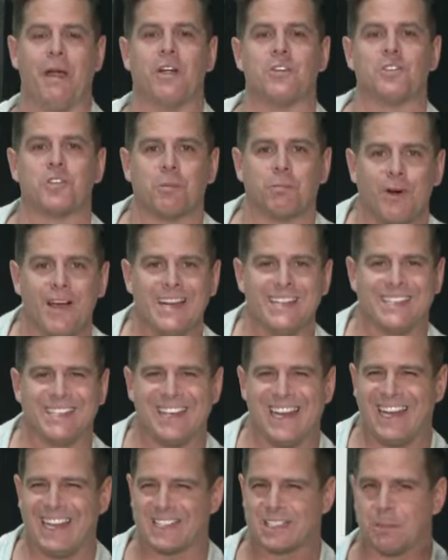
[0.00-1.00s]
Bears are playing
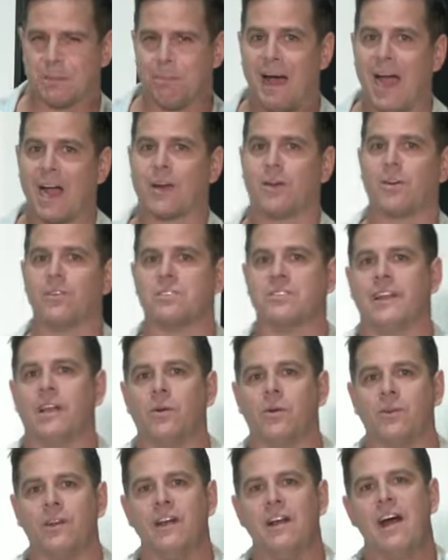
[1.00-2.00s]
today against the Packers and they
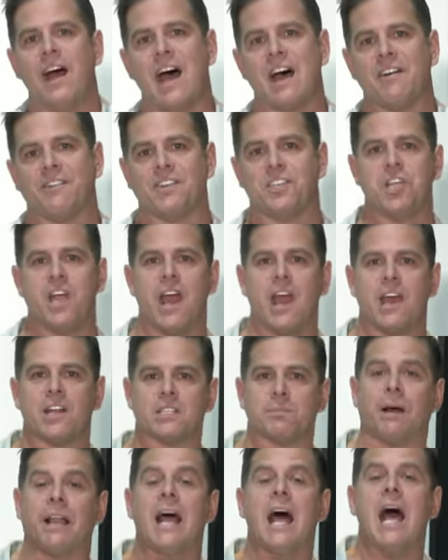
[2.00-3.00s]
don't have a
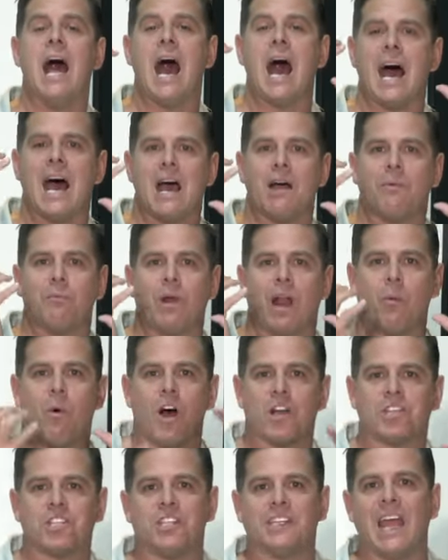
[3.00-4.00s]
chance. But when I
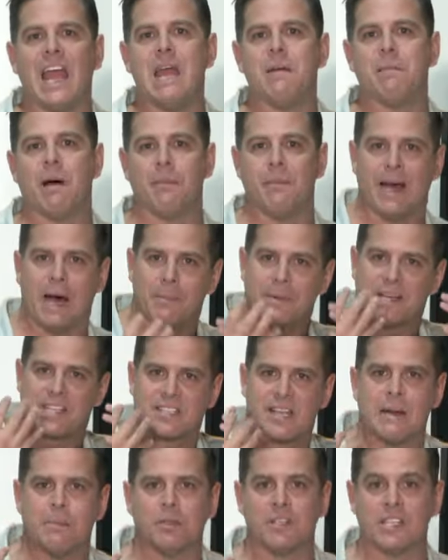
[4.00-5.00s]
watch a game, I'm
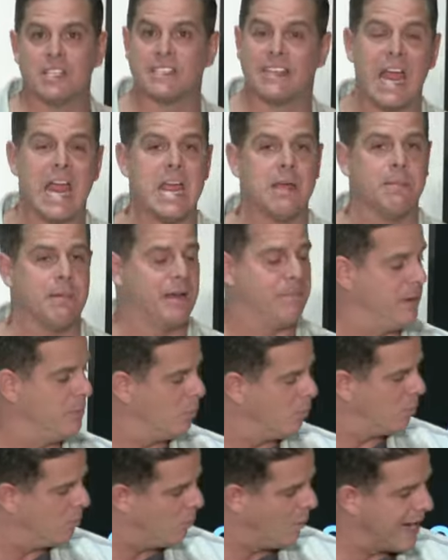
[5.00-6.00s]
excited about this game. I've
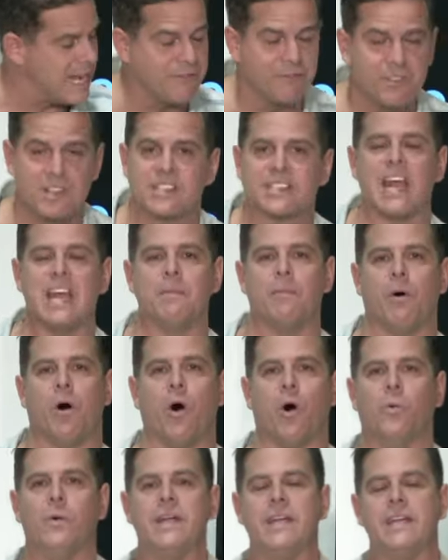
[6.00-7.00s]
been waiting for this game
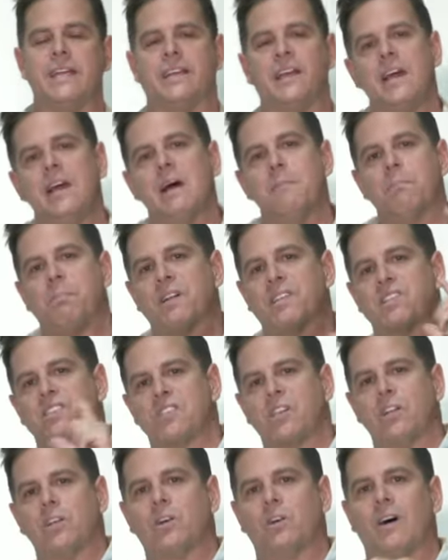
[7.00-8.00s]
all week. But
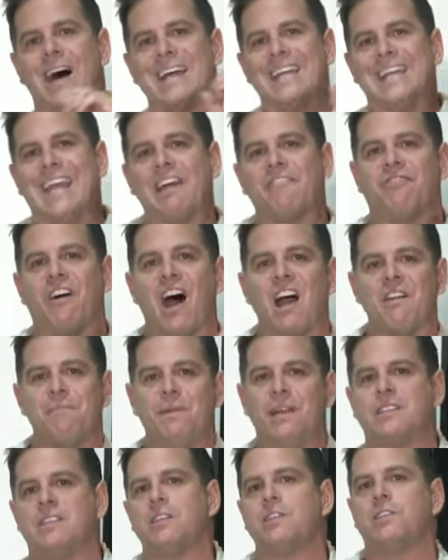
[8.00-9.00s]
still, I get 5
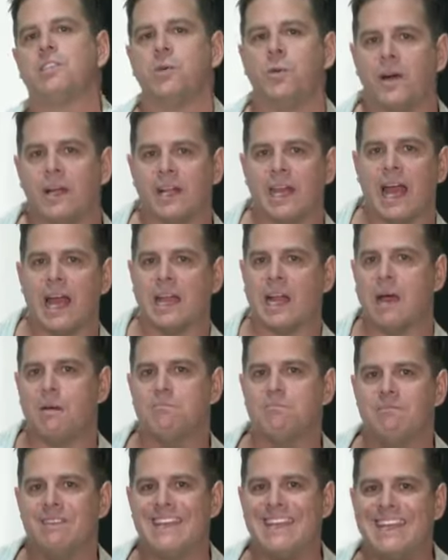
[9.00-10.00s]
minutes into it and
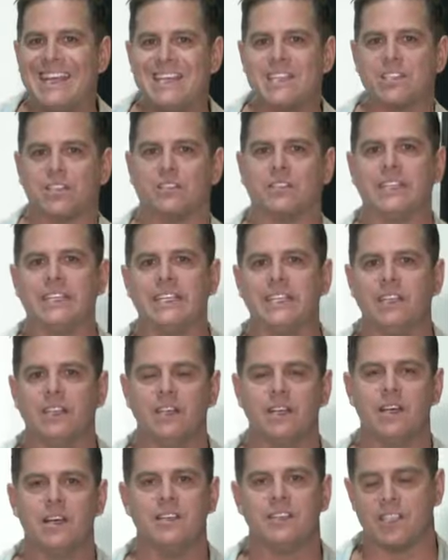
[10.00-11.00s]
I'm easily
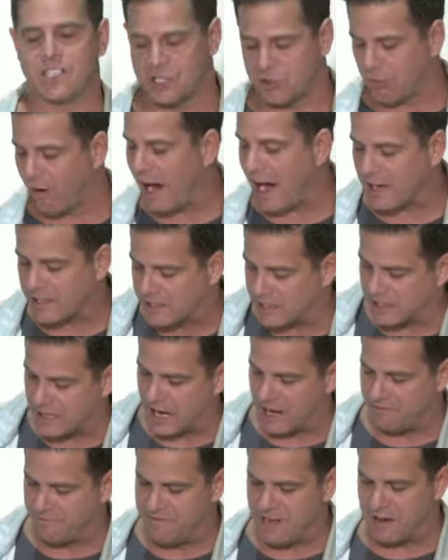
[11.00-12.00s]
distracted.
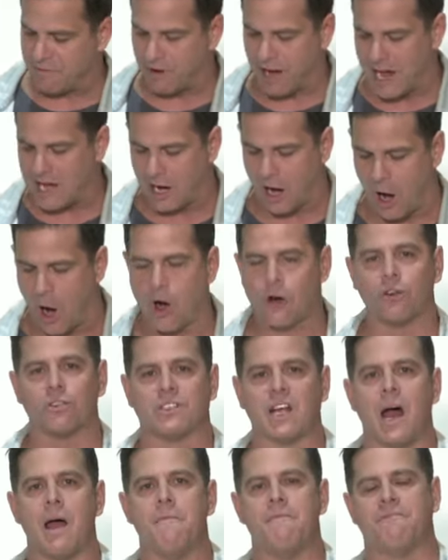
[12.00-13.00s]
I've never had a harder
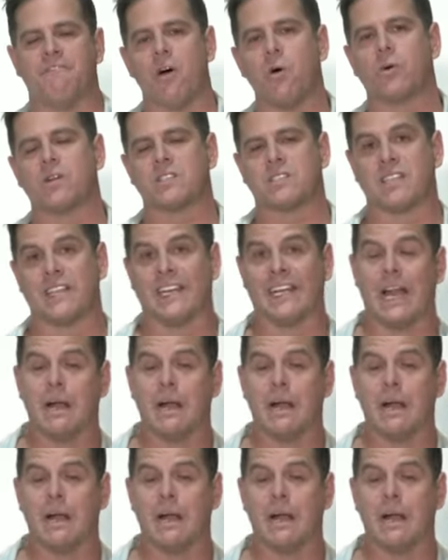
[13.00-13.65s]
time focusing.